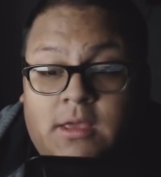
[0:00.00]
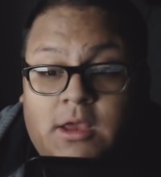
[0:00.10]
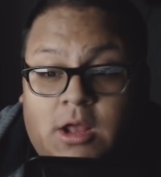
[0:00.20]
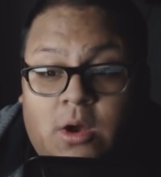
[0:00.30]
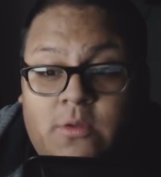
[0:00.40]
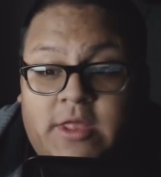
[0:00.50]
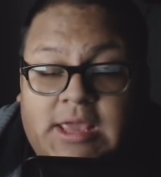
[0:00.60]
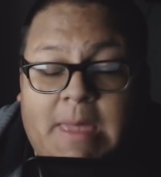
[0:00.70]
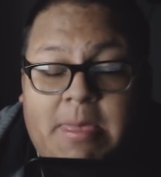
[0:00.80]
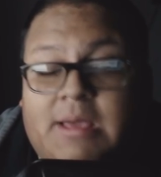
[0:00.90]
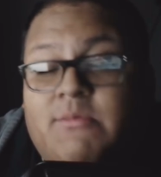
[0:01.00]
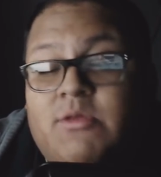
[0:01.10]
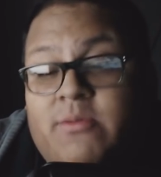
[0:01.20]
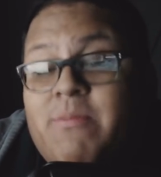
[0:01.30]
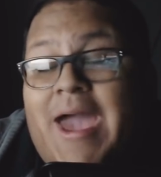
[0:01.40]
You know, and then he came to
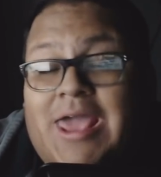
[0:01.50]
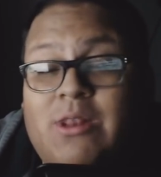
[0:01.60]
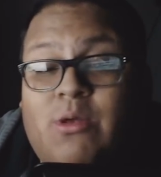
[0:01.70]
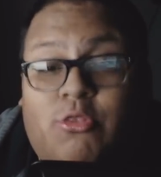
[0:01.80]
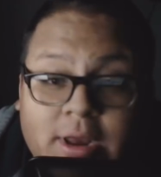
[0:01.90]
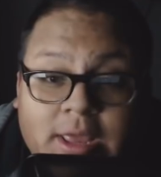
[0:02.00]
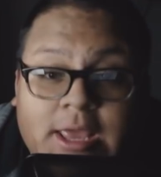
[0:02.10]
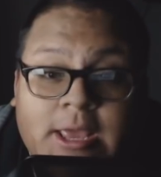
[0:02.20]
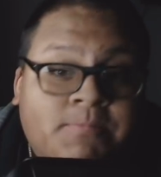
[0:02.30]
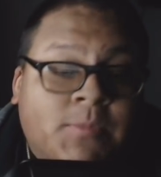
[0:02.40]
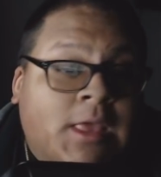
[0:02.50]
WWE back in 03.